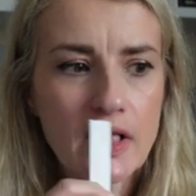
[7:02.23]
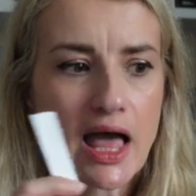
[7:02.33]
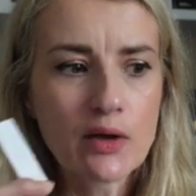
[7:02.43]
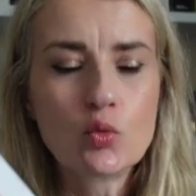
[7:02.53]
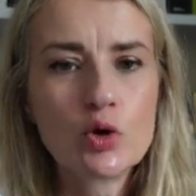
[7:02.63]

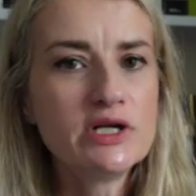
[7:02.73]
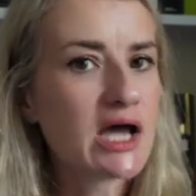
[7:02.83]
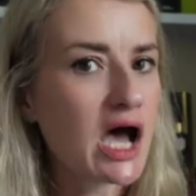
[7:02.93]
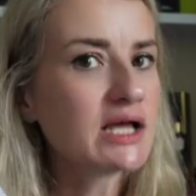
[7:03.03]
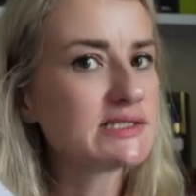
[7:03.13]
I would
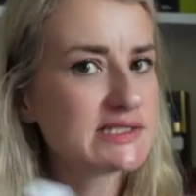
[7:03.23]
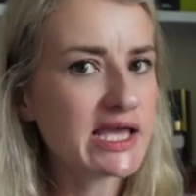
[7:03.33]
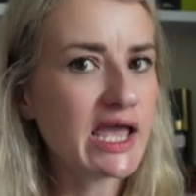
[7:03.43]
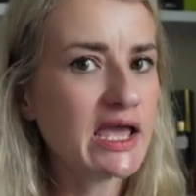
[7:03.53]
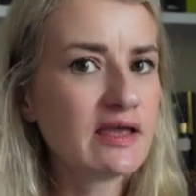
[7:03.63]
not
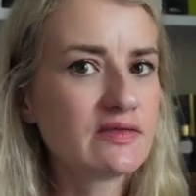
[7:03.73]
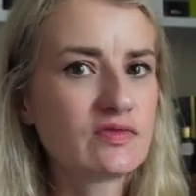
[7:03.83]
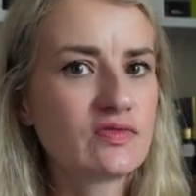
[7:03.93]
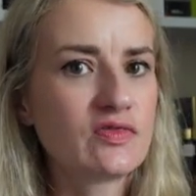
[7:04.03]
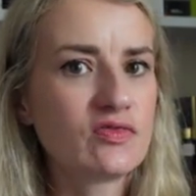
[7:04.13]
say
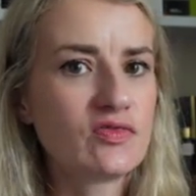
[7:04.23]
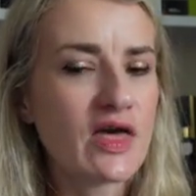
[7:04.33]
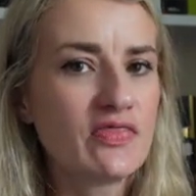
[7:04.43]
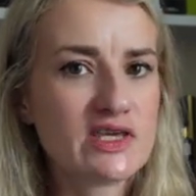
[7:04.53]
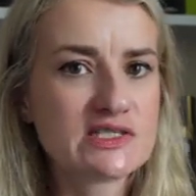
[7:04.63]

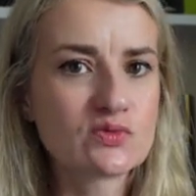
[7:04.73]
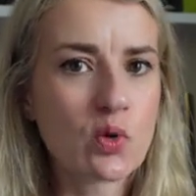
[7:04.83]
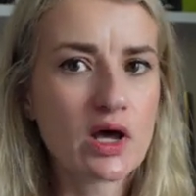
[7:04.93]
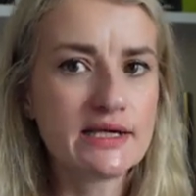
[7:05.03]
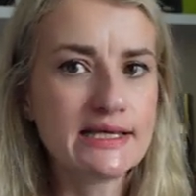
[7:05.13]
that this
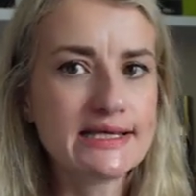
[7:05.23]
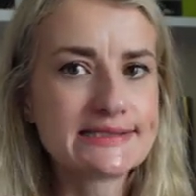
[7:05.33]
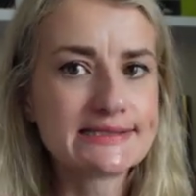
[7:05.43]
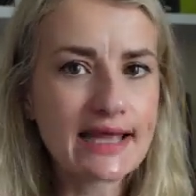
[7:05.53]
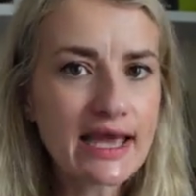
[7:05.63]
one
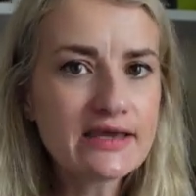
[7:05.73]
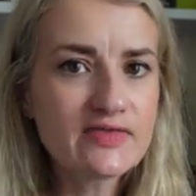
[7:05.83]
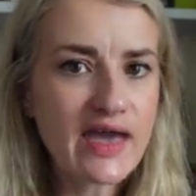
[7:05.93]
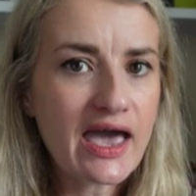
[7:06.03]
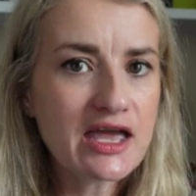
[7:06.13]
is like
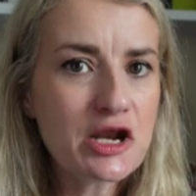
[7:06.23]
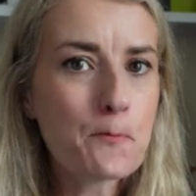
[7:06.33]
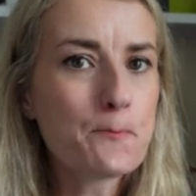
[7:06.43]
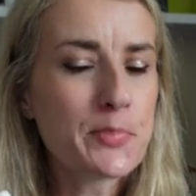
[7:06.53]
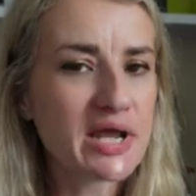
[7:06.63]
that,
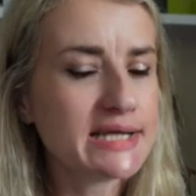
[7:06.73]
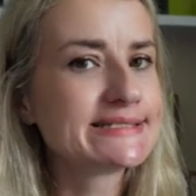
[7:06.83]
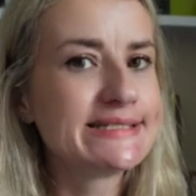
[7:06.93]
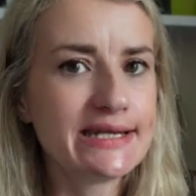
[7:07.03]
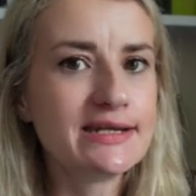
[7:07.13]
but
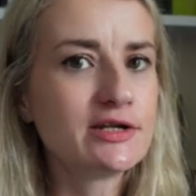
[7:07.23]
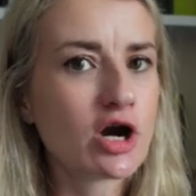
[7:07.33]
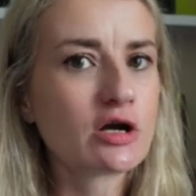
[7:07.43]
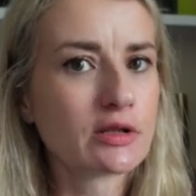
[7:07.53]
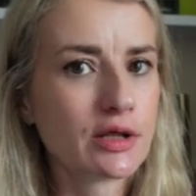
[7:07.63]
it's getting
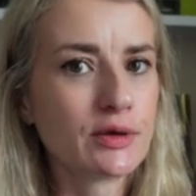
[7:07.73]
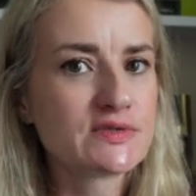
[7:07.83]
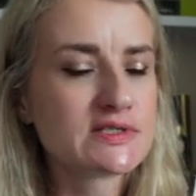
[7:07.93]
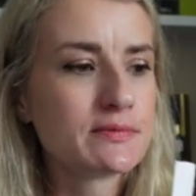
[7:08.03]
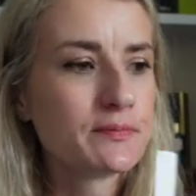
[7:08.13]
darn
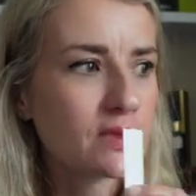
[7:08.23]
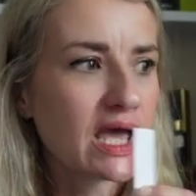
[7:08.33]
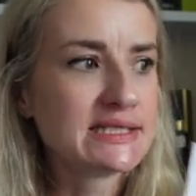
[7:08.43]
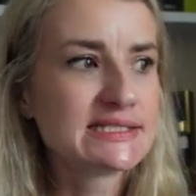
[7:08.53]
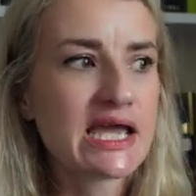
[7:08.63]
close.
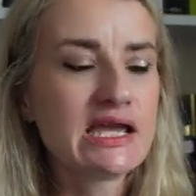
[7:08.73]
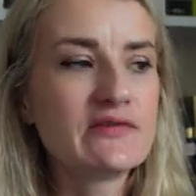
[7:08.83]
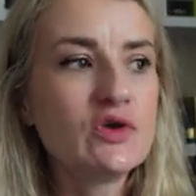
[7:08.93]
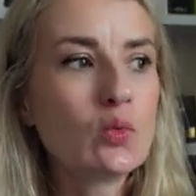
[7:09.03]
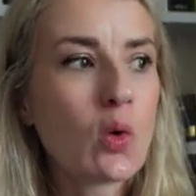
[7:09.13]
I'd say
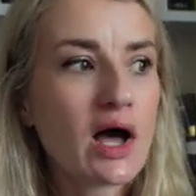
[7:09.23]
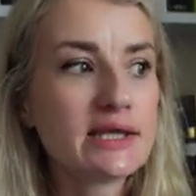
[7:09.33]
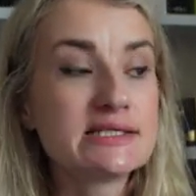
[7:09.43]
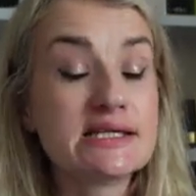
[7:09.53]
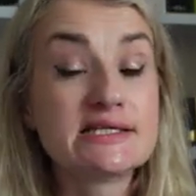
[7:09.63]
if you
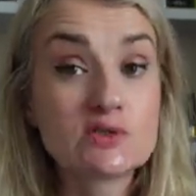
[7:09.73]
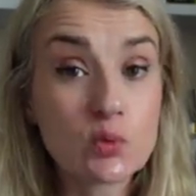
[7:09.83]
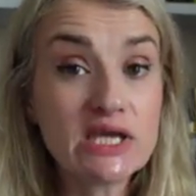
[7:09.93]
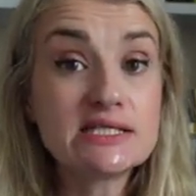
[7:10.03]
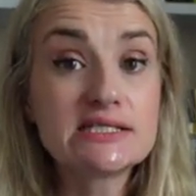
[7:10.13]
want a
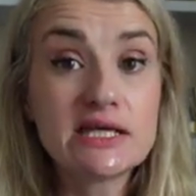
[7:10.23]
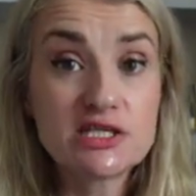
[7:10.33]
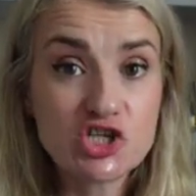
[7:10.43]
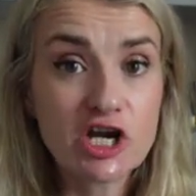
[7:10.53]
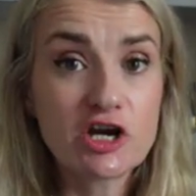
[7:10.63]
sweet
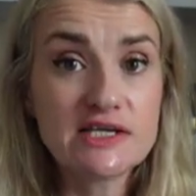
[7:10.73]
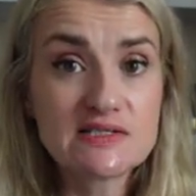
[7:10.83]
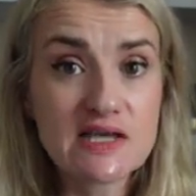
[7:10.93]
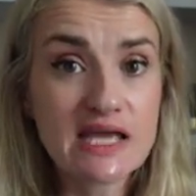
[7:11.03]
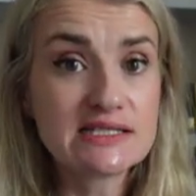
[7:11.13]
cherry
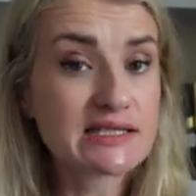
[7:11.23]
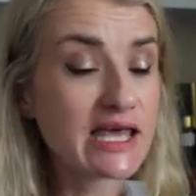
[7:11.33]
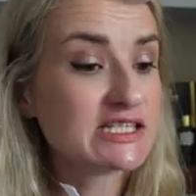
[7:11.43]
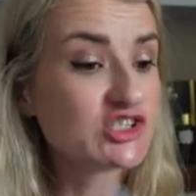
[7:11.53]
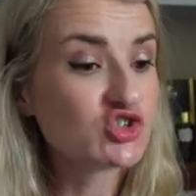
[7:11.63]
scent,
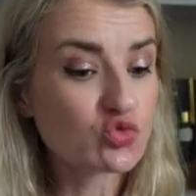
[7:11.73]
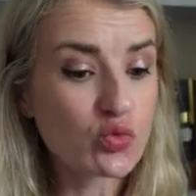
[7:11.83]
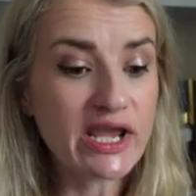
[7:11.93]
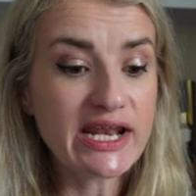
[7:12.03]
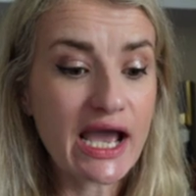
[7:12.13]
like
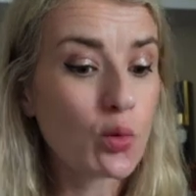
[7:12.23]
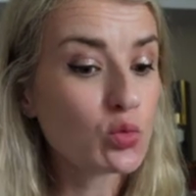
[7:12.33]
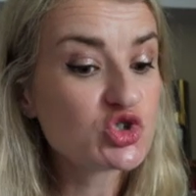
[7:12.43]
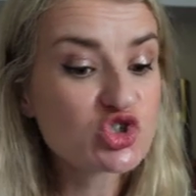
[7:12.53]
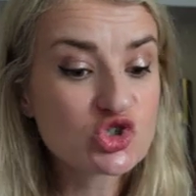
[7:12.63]
straight
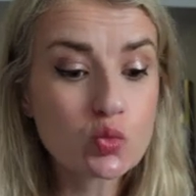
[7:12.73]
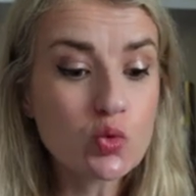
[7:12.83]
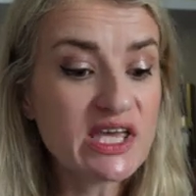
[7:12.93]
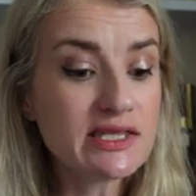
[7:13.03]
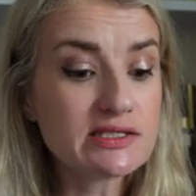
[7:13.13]
out
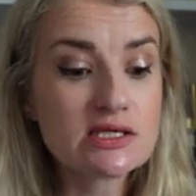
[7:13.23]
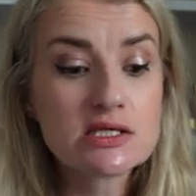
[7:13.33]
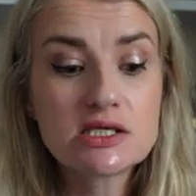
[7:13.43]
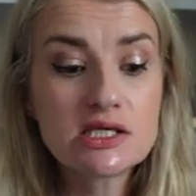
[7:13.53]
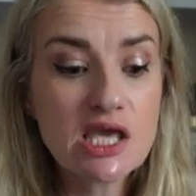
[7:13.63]
sweet
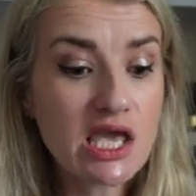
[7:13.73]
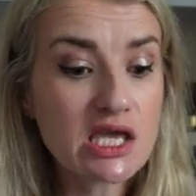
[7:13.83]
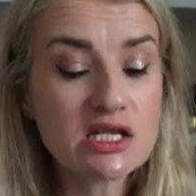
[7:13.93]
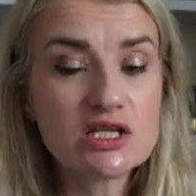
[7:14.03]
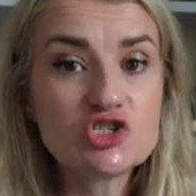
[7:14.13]

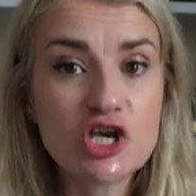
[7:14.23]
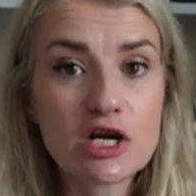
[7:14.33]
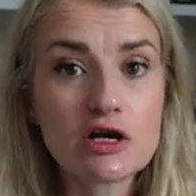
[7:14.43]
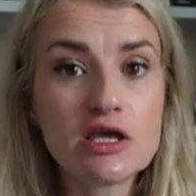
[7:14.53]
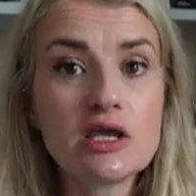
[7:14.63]
candy
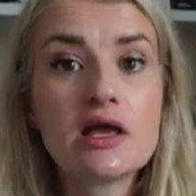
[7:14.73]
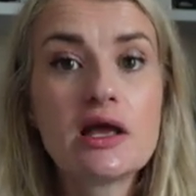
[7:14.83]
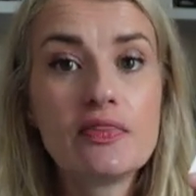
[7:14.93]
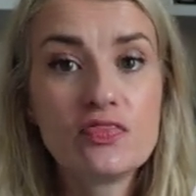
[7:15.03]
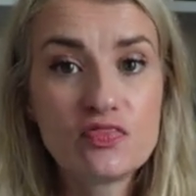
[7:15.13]
cherry,
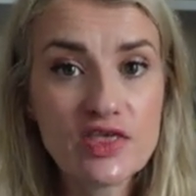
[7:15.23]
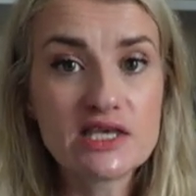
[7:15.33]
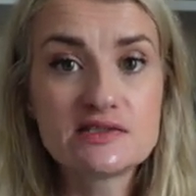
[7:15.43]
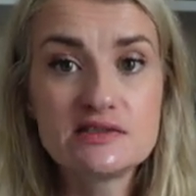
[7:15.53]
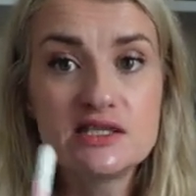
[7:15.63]

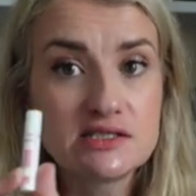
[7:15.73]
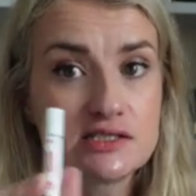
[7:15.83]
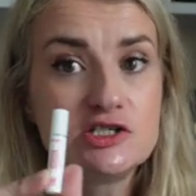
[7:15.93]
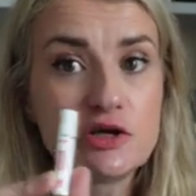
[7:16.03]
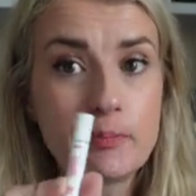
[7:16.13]
this
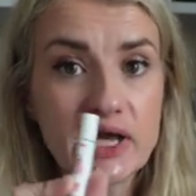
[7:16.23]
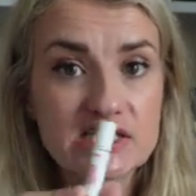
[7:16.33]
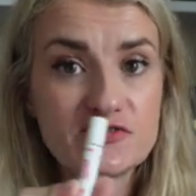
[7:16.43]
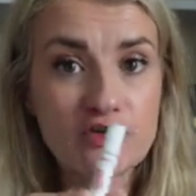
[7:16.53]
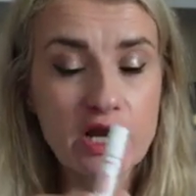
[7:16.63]
is your
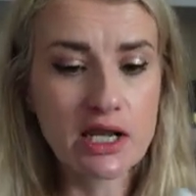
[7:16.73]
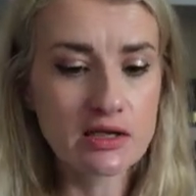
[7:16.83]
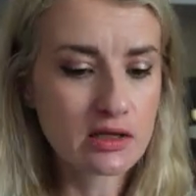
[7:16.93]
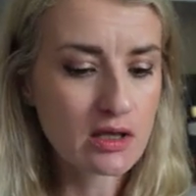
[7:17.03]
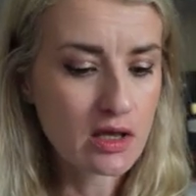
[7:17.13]
best friend.
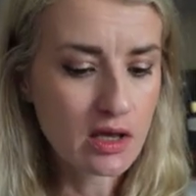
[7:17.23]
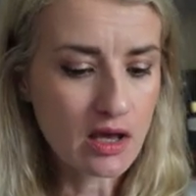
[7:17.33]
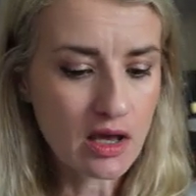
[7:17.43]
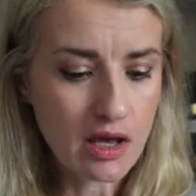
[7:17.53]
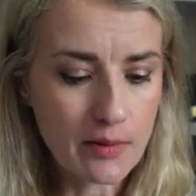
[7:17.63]

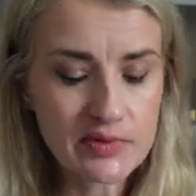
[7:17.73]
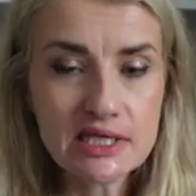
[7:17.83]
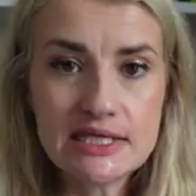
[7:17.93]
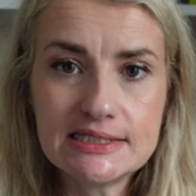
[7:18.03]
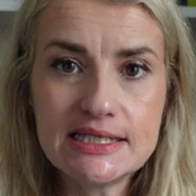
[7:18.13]

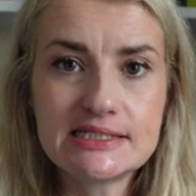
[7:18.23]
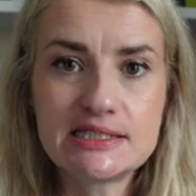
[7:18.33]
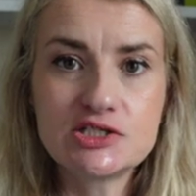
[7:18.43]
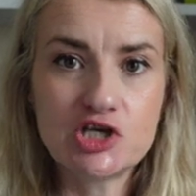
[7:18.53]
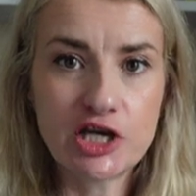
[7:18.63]

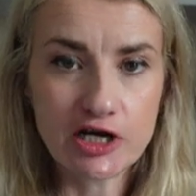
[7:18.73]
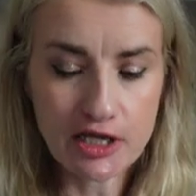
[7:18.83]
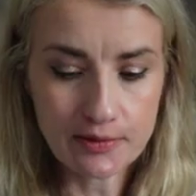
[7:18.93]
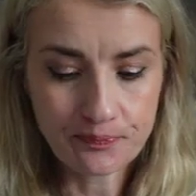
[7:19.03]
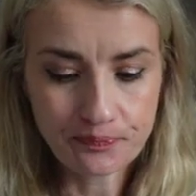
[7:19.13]
Indecent
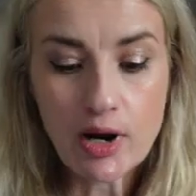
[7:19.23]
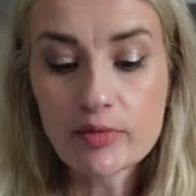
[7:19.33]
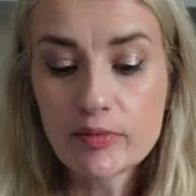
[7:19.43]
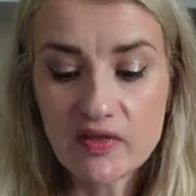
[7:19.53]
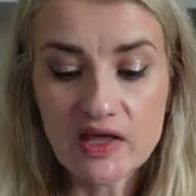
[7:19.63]
Cherry.
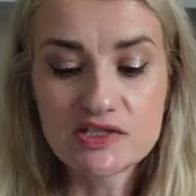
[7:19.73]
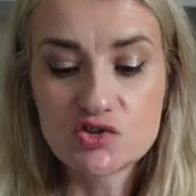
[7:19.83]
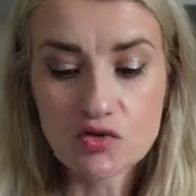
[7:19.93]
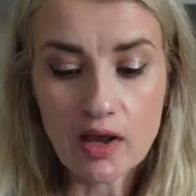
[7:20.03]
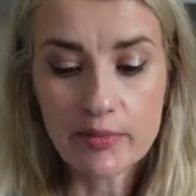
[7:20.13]
Probably that
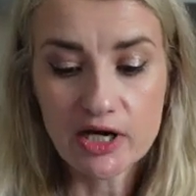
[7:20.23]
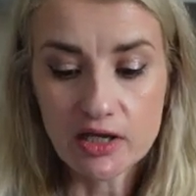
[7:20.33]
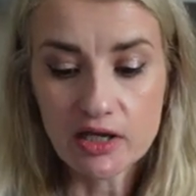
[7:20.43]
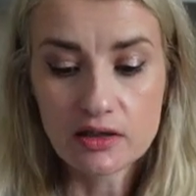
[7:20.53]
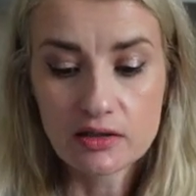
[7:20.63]

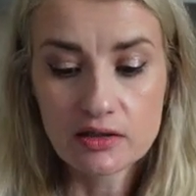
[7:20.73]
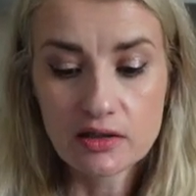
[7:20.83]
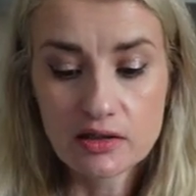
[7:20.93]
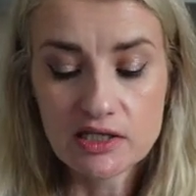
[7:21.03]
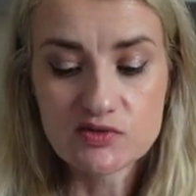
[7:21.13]
strawberry
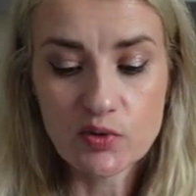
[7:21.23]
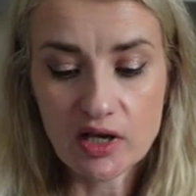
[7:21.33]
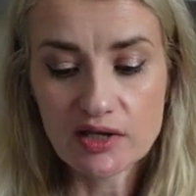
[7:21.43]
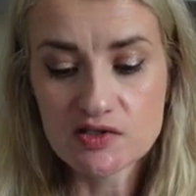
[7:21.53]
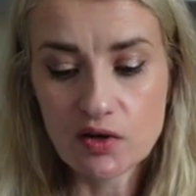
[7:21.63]
is what
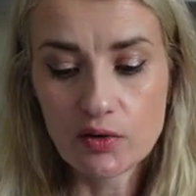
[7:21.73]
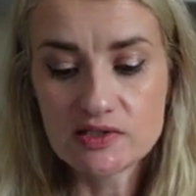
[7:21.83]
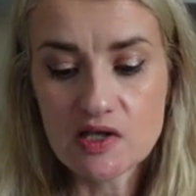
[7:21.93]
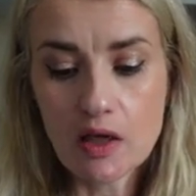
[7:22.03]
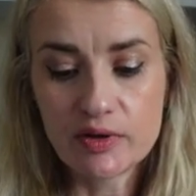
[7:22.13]
also
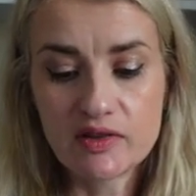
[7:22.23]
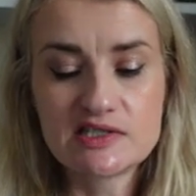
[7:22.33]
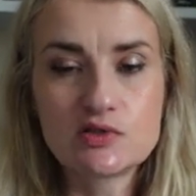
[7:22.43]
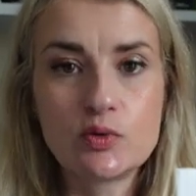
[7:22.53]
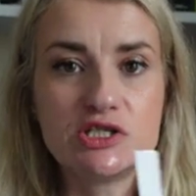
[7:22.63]
is helping
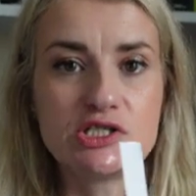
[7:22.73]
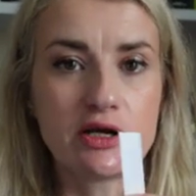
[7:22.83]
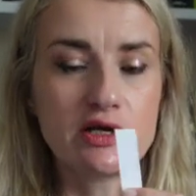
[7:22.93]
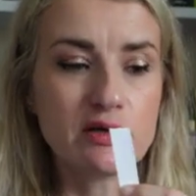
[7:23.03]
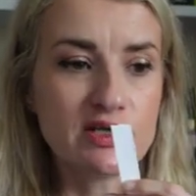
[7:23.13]
that sweet
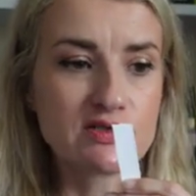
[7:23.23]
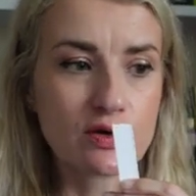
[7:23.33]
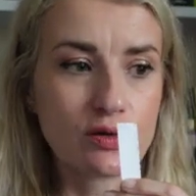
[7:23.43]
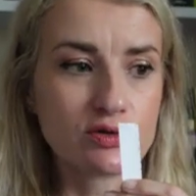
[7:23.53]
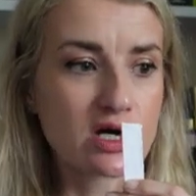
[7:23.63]
cherry to be
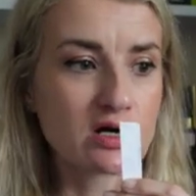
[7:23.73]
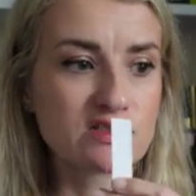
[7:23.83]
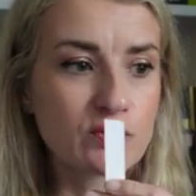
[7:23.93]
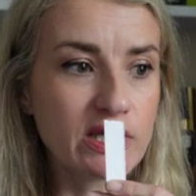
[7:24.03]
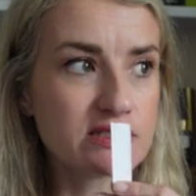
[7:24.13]
so darn
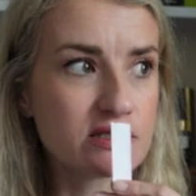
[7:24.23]
sweet.